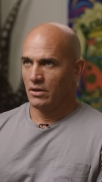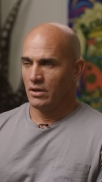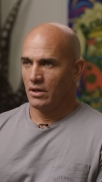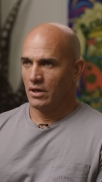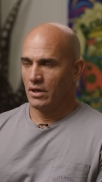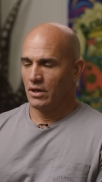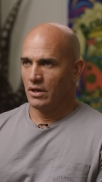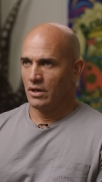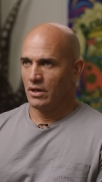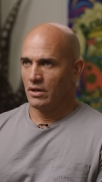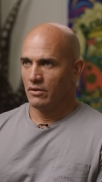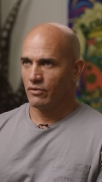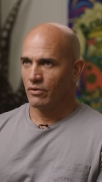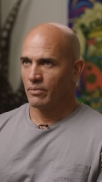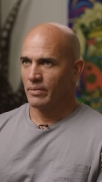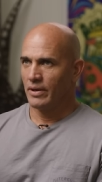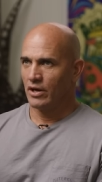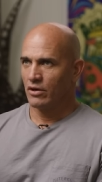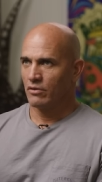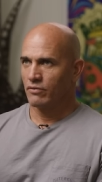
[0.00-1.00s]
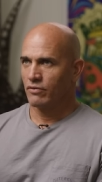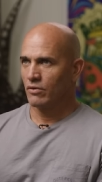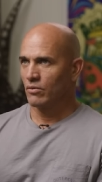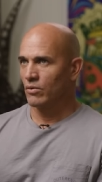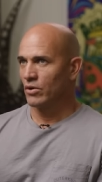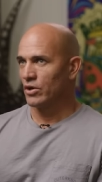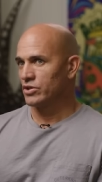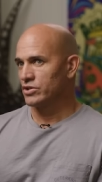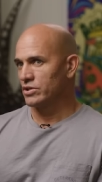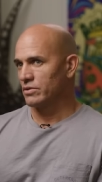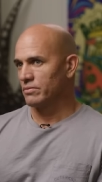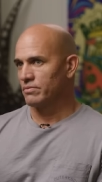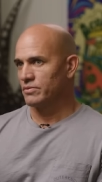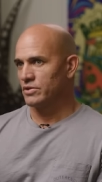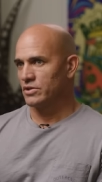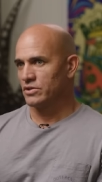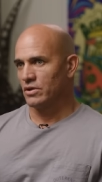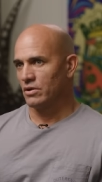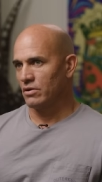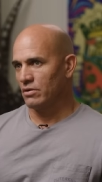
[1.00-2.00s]
uh, for better for worse, or
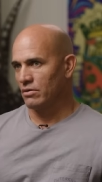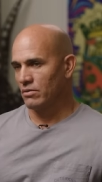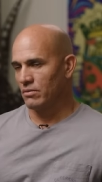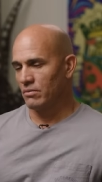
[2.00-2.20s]
just a,